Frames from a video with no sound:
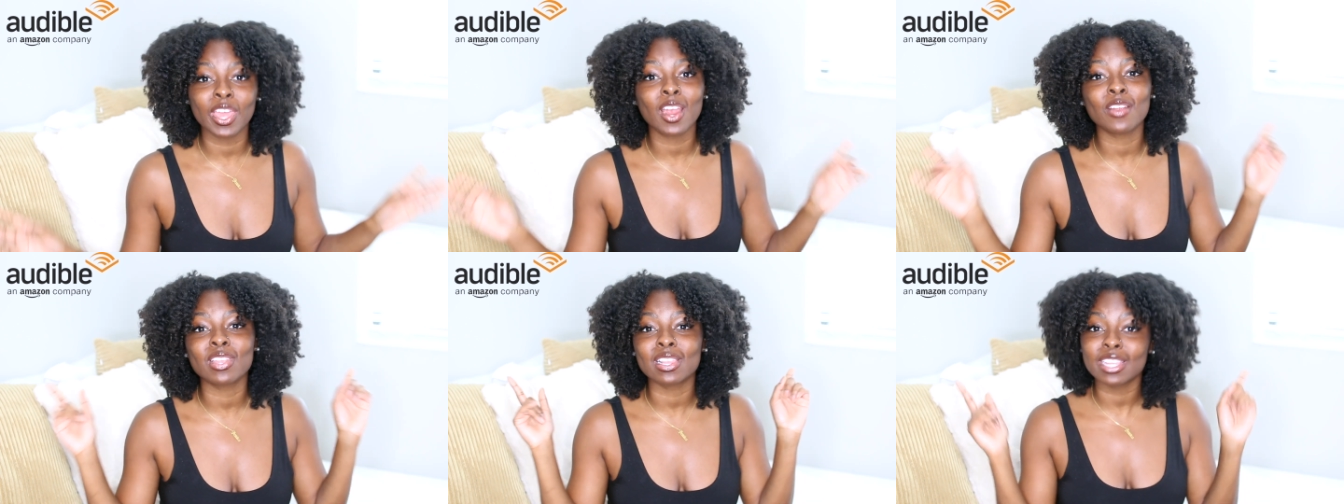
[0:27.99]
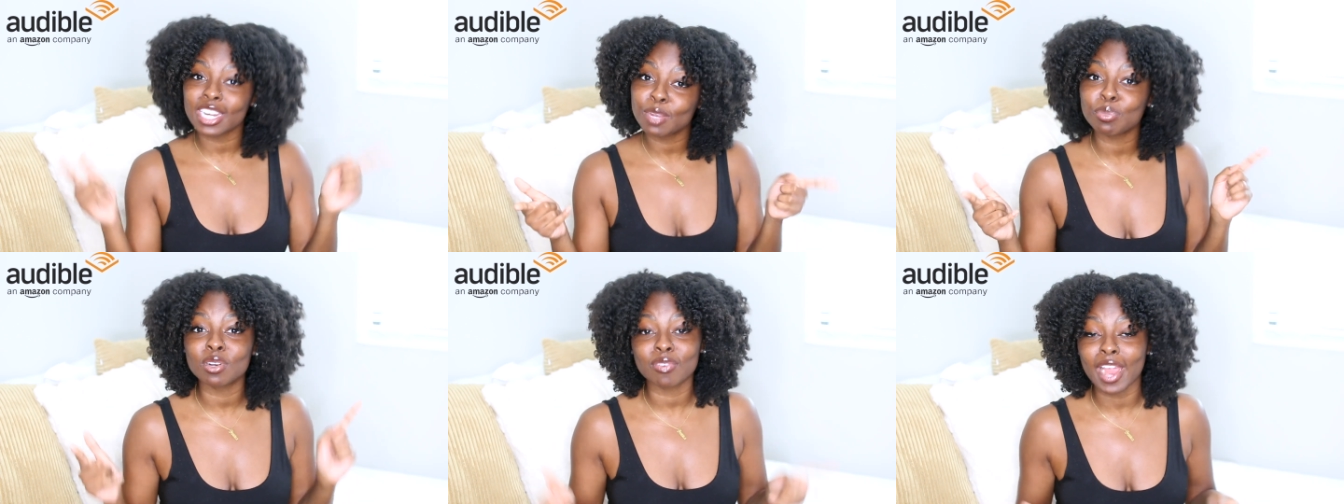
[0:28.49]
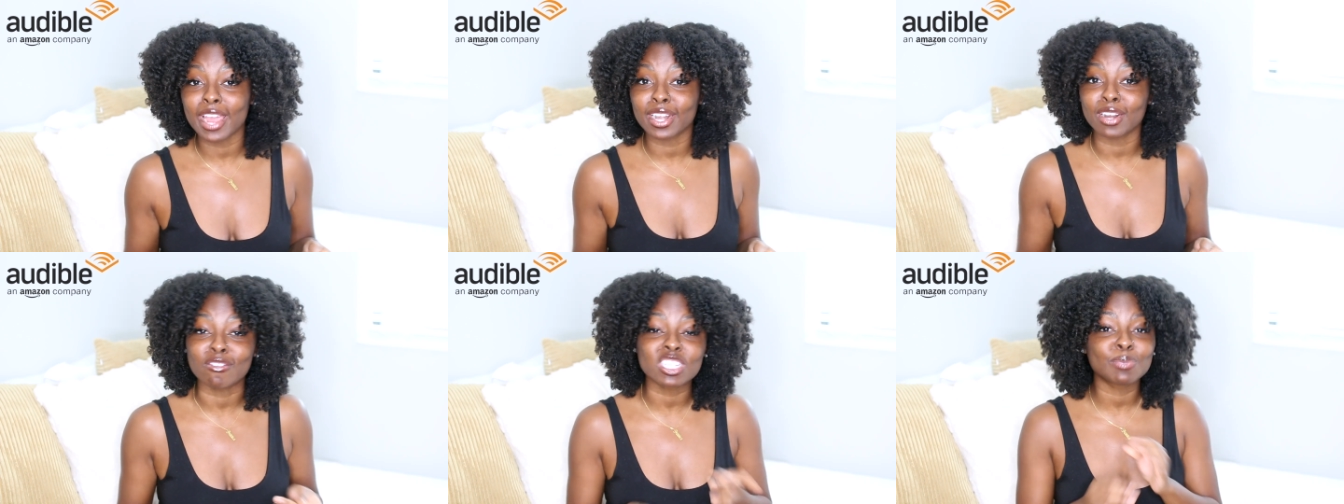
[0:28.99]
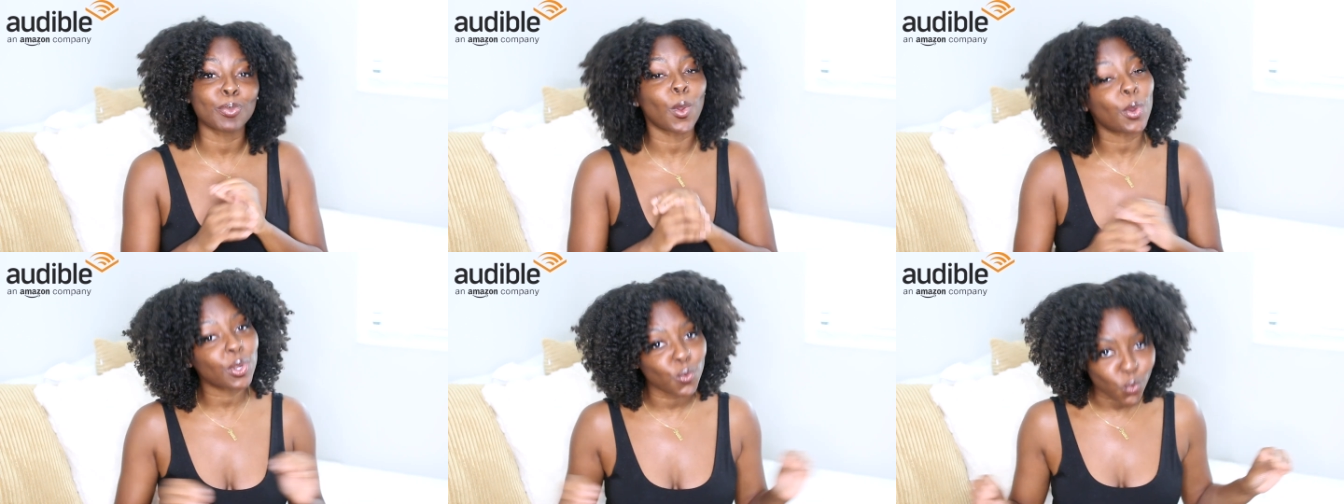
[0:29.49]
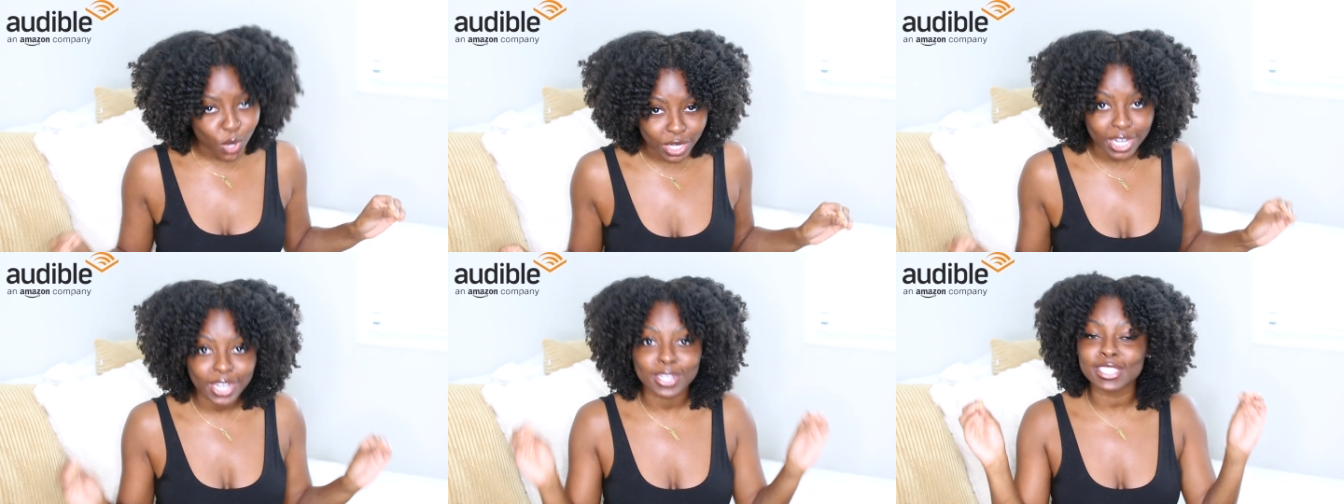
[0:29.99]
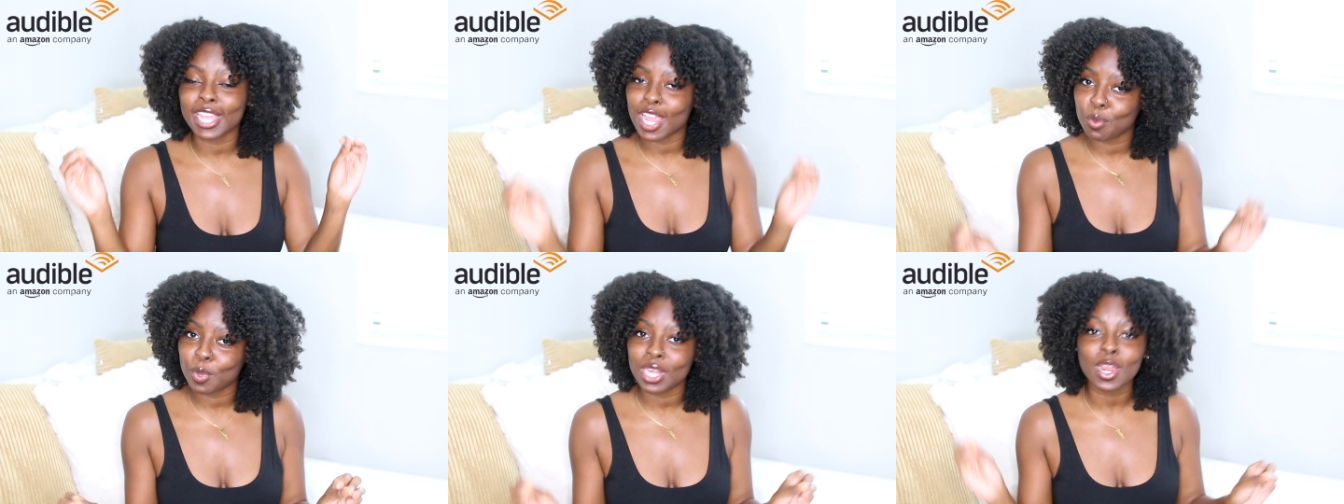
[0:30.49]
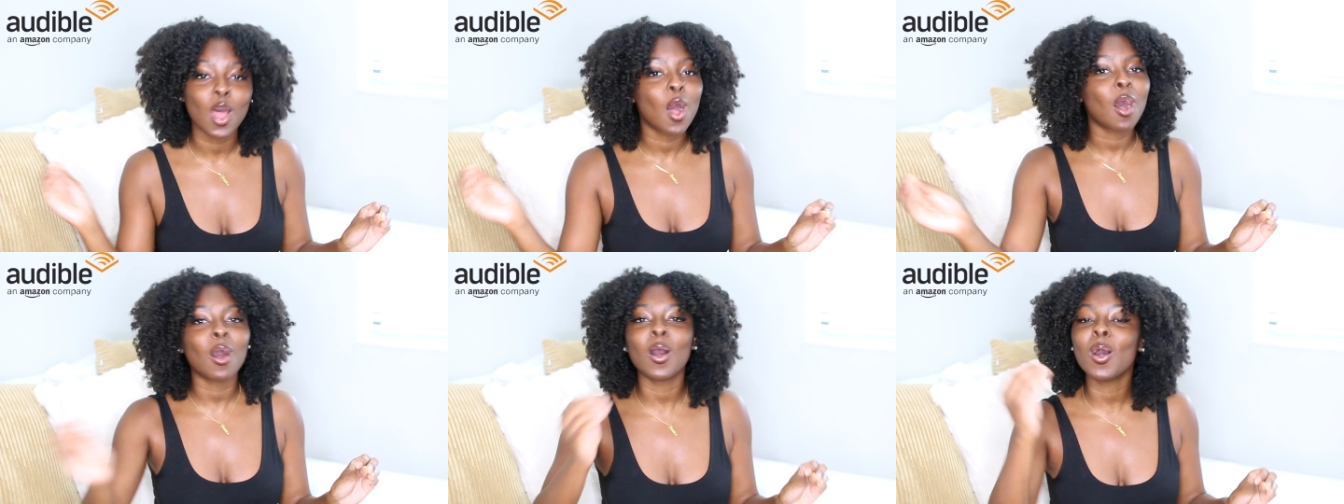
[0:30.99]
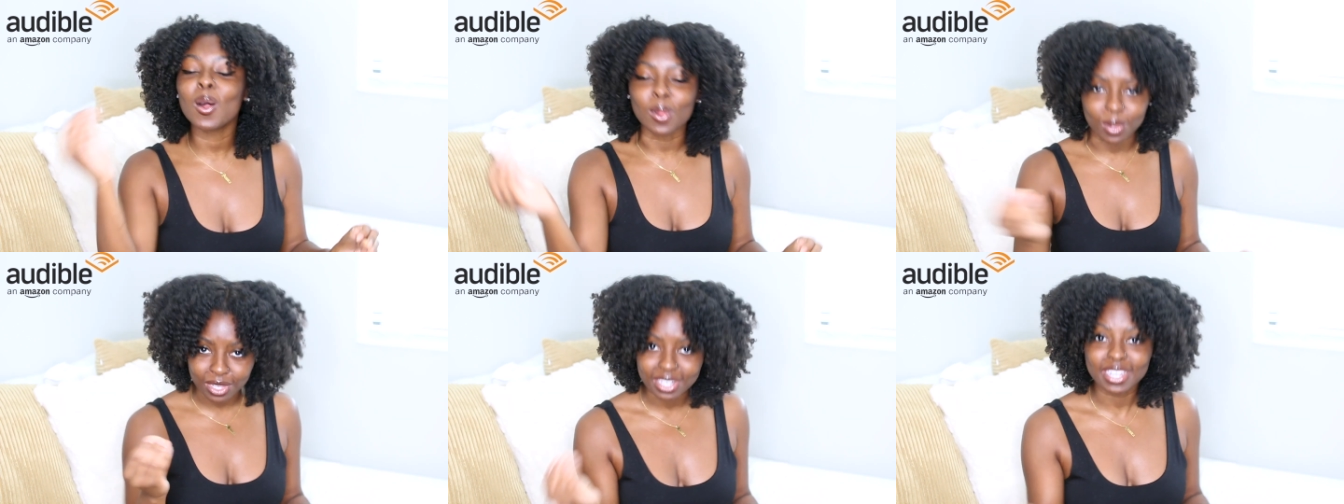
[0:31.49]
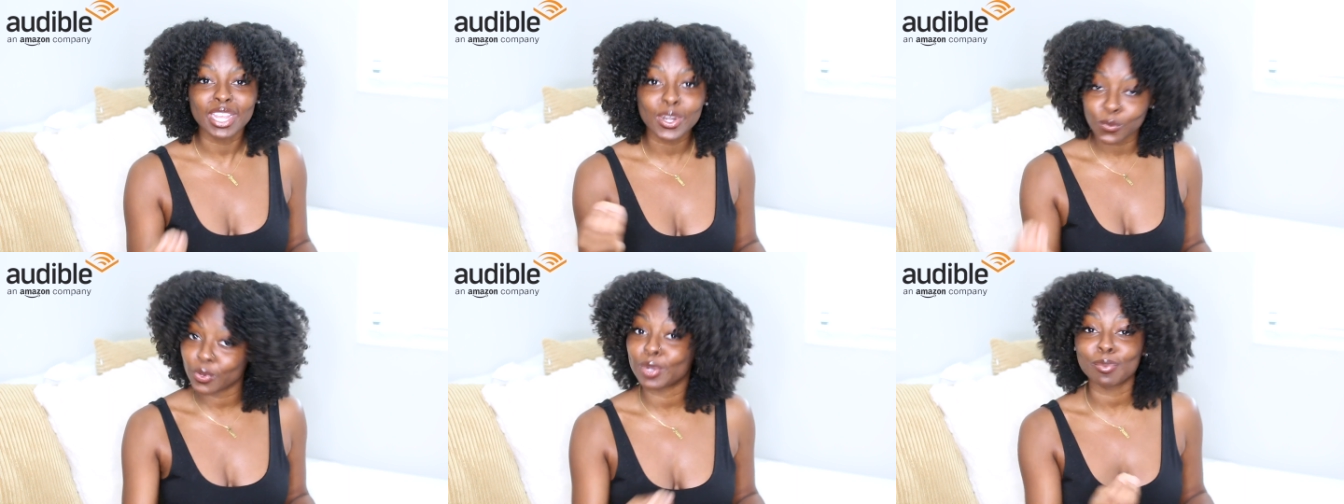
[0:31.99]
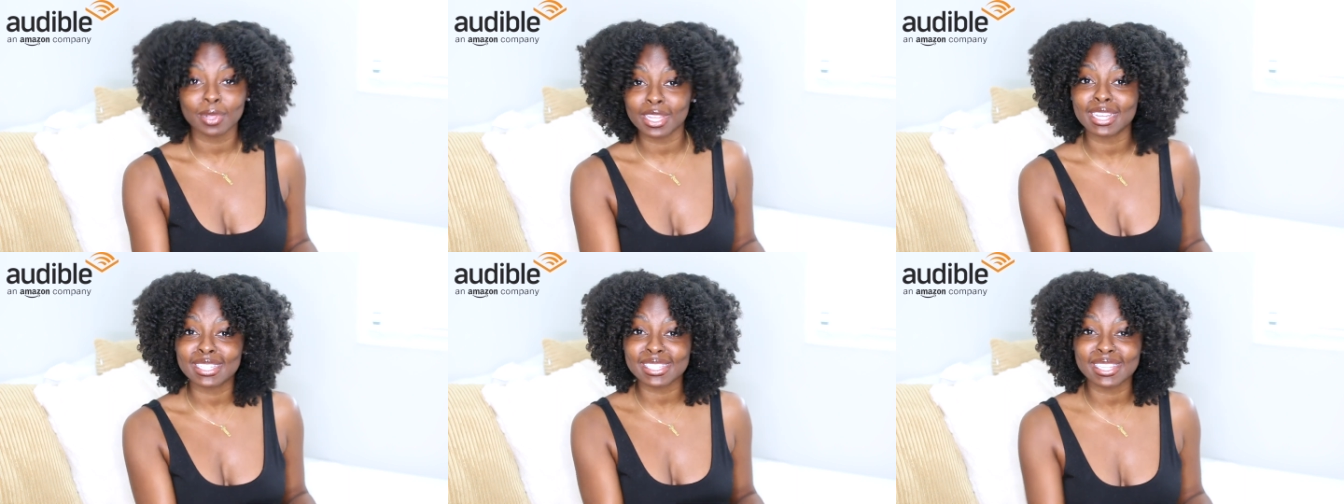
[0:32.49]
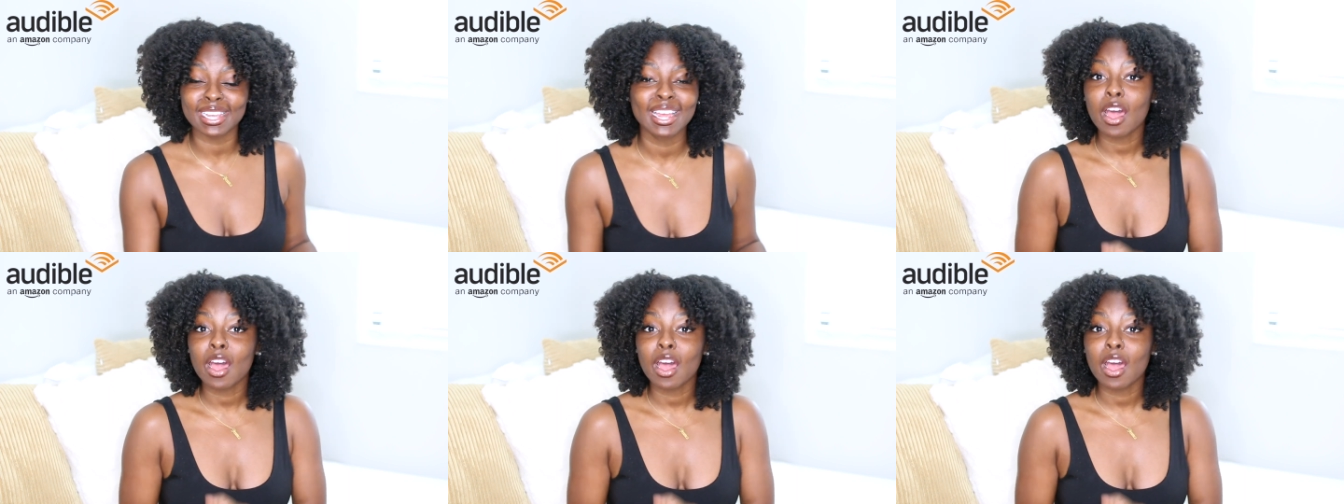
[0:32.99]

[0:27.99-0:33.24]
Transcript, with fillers: they are the leading provider of spoken word entertainment all in one place.